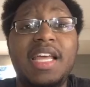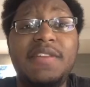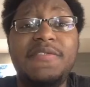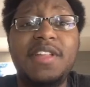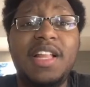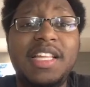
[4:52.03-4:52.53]
And
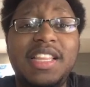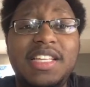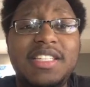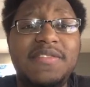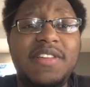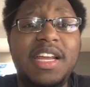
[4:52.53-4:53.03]
if you like
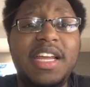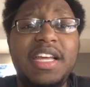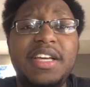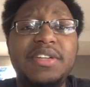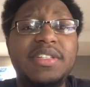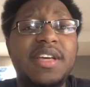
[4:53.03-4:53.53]
this
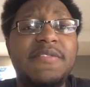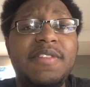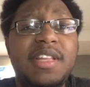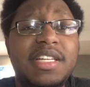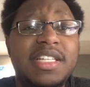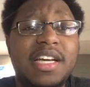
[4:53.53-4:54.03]
video,
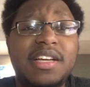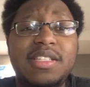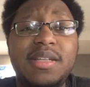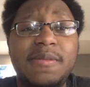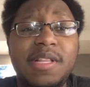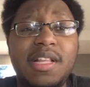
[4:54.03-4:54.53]
definitely check out
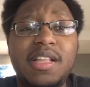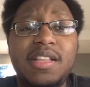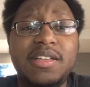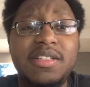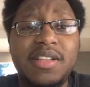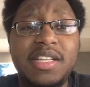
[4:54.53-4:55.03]
some of the
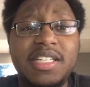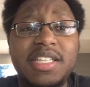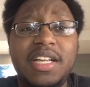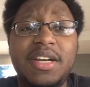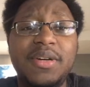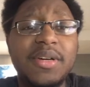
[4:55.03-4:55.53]
others on this
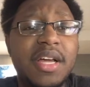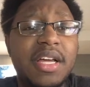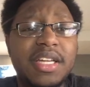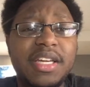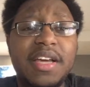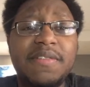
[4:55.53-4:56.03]
channel.
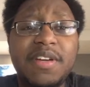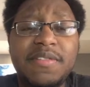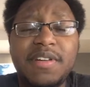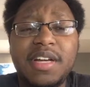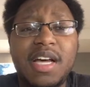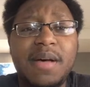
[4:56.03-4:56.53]
You have
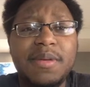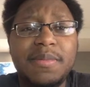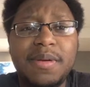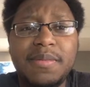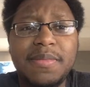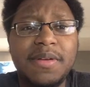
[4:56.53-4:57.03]
different comic
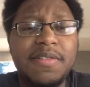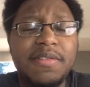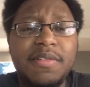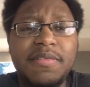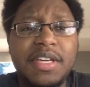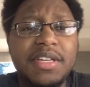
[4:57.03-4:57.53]
book movie
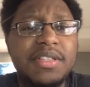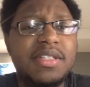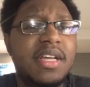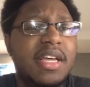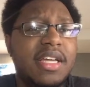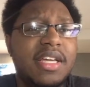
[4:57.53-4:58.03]

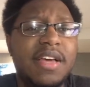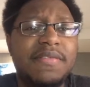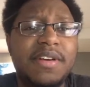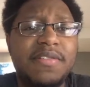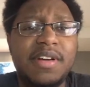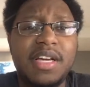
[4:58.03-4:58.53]
reviews, you have
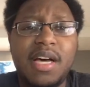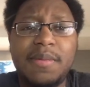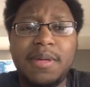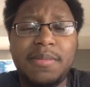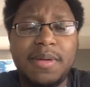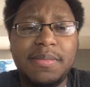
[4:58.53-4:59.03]
different
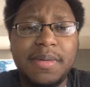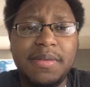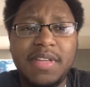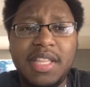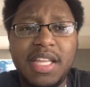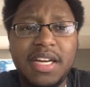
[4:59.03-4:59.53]
comic book
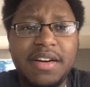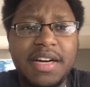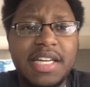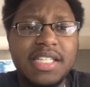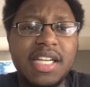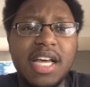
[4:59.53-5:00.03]
movie
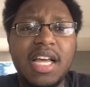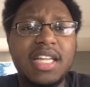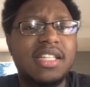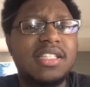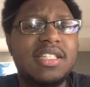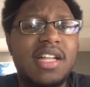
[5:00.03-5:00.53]
theories.
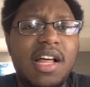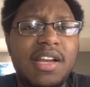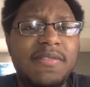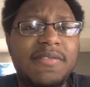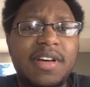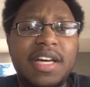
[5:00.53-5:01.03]
It's a lot
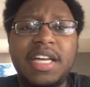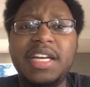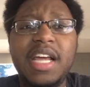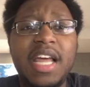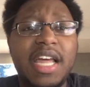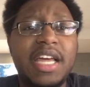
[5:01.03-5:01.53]
of fun,
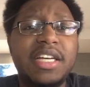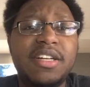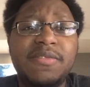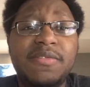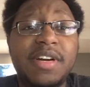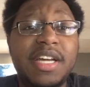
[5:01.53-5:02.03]
and
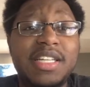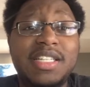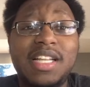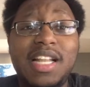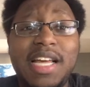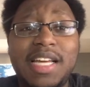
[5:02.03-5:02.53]
don't forget
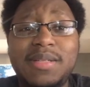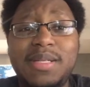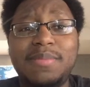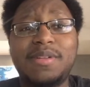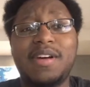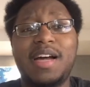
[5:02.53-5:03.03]
to like and
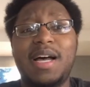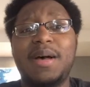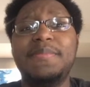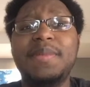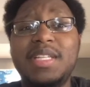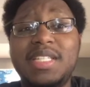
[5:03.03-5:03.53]

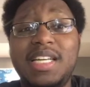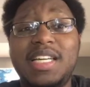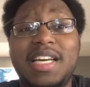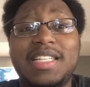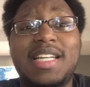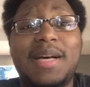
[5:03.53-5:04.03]
subscribe. See you
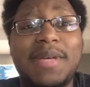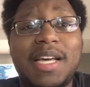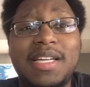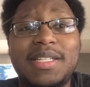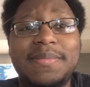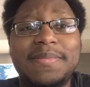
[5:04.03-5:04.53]
next time,
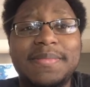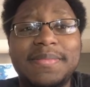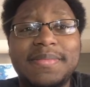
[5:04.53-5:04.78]
guys.